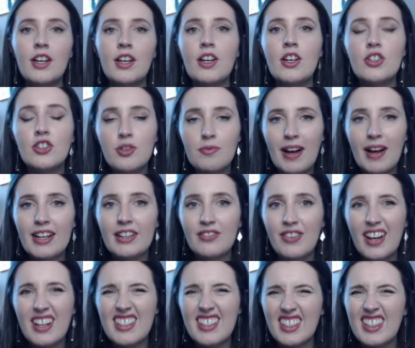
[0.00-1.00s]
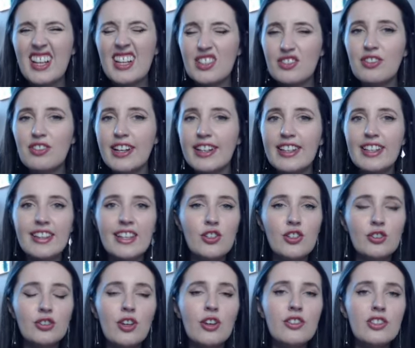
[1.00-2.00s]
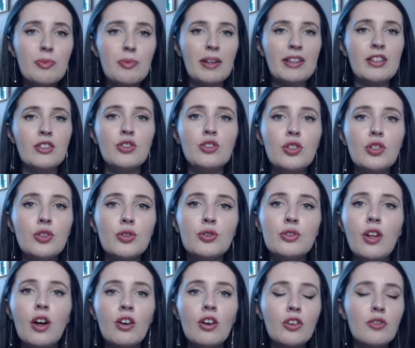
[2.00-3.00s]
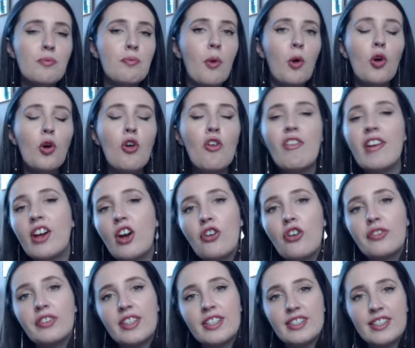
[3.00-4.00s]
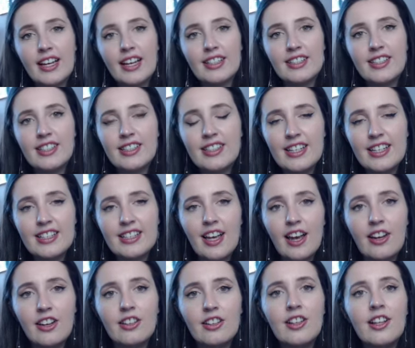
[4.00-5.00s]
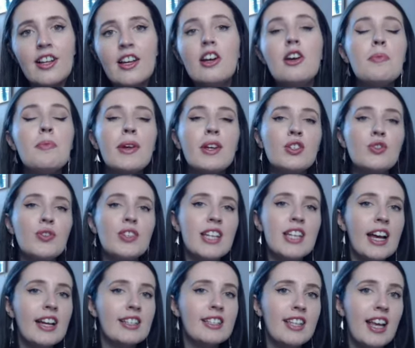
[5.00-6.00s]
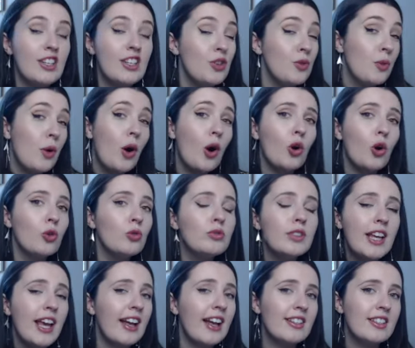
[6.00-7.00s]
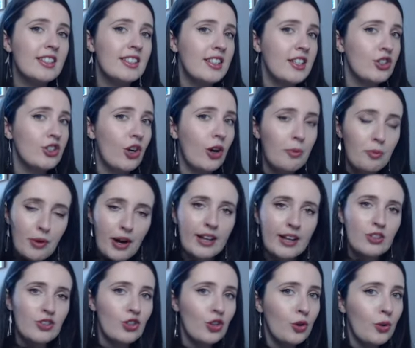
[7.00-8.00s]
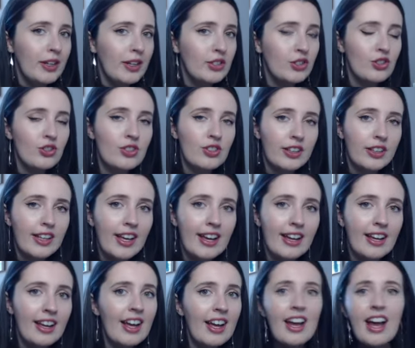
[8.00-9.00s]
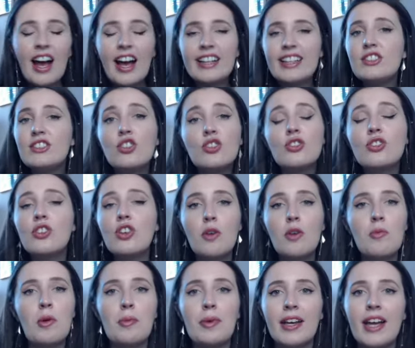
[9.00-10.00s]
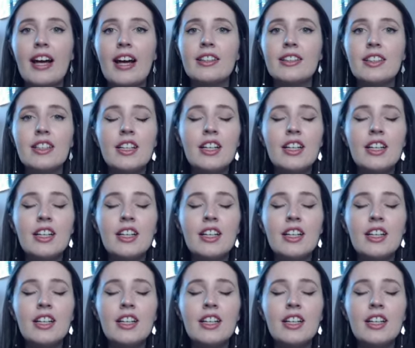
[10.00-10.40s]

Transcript: So my advice then is really that you're not spending too long poring over this text in detail, because for text A you only answer these comprehension questions on it and it doesn't come up again.